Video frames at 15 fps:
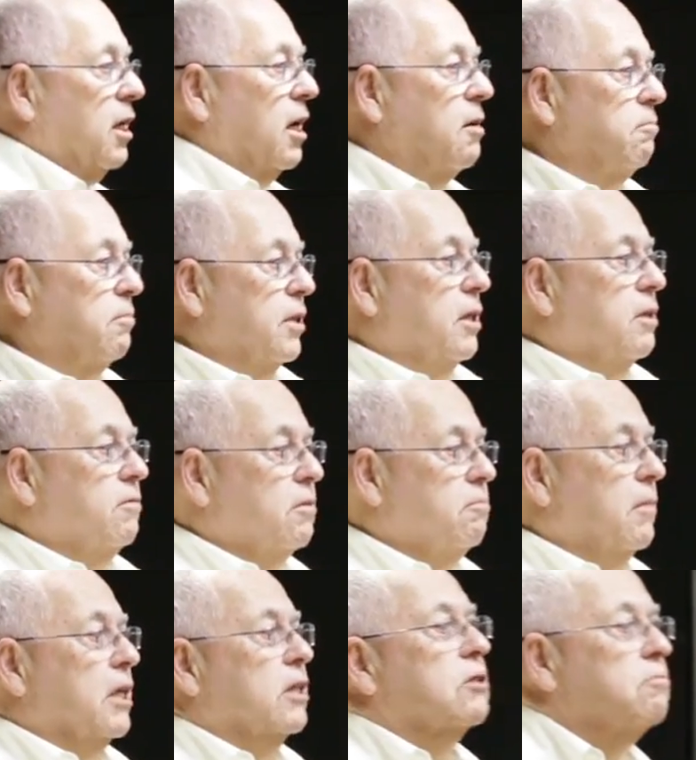company
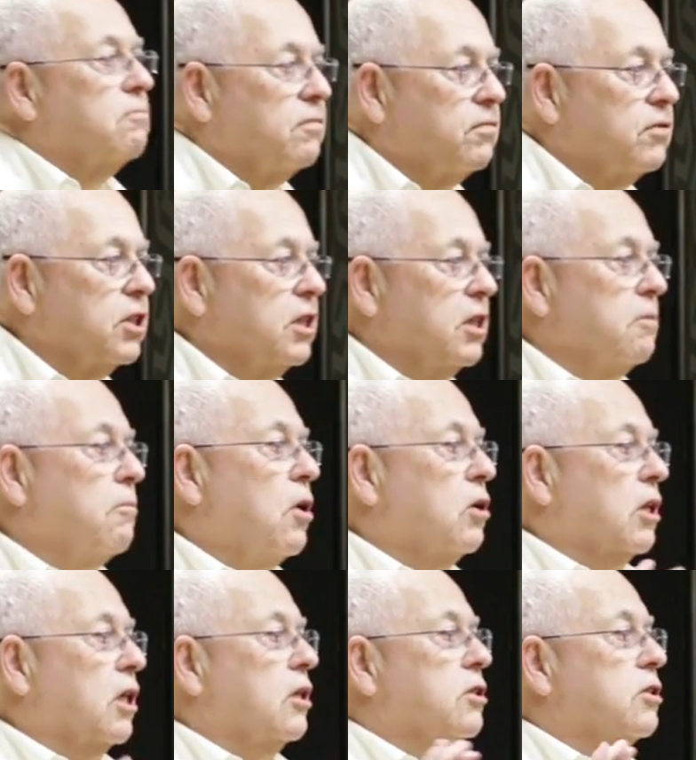that makes 3D
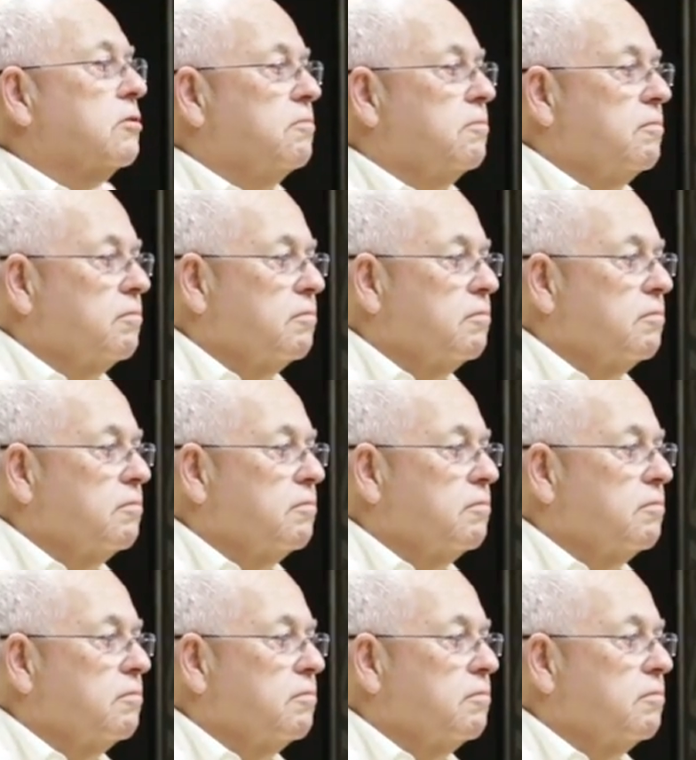modelers.